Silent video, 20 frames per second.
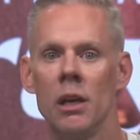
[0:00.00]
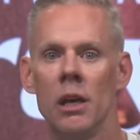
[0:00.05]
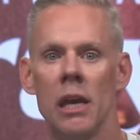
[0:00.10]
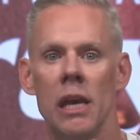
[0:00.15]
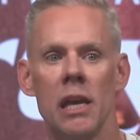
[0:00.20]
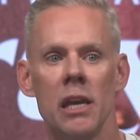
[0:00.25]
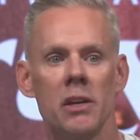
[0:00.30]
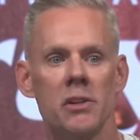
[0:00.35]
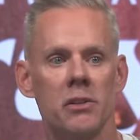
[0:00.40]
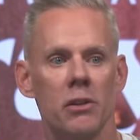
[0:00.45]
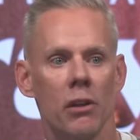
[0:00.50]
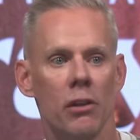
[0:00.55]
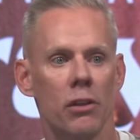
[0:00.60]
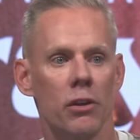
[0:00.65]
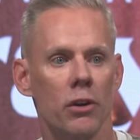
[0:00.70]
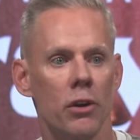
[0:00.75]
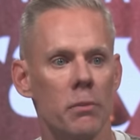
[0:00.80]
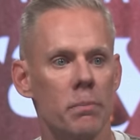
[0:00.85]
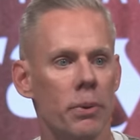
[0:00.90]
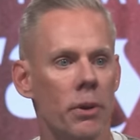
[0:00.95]
He is the
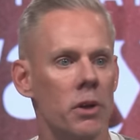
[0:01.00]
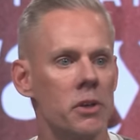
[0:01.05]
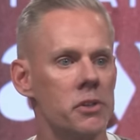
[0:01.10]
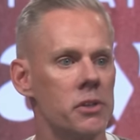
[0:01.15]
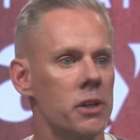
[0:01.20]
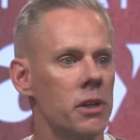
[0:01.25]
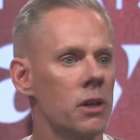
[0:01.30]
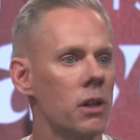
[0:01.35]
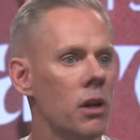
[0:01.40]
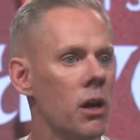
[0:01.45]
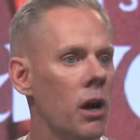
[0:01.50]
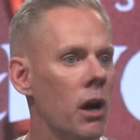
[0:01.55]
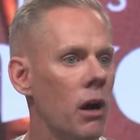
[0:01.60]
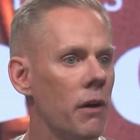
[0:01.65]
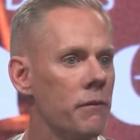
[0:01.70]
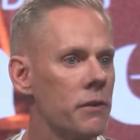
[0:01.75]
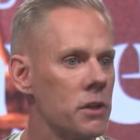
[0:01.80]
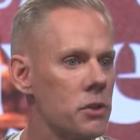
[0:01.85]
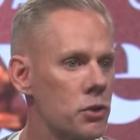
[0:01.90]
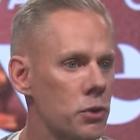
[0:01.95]
third person
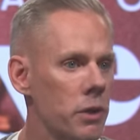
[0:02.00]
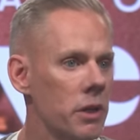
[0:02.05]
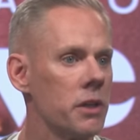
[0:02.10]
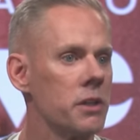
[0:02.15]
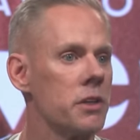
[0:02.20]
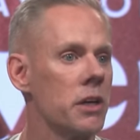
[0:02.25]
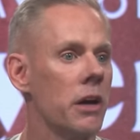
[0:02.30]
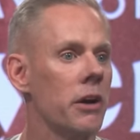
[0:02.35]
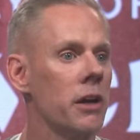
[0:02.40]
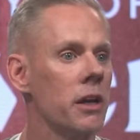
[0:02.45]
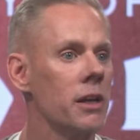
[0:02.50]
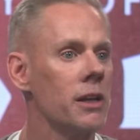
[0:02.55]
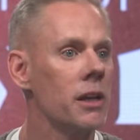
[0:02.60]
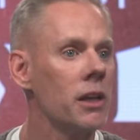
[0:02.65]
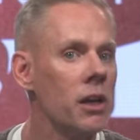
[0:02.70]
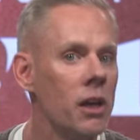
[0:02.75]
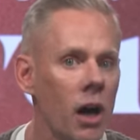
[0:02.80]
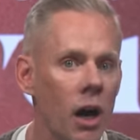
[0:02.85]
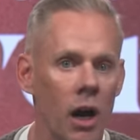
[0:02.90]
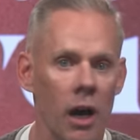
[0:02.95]
of the Trinitarian
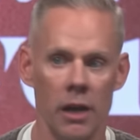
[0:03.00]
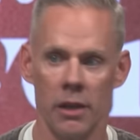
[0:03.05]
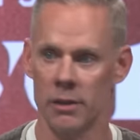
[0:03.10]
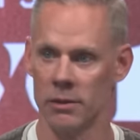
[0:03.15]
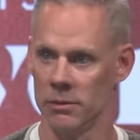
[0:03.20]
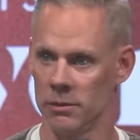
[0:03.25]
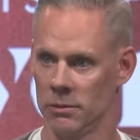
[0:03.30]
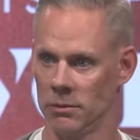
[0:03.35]
God.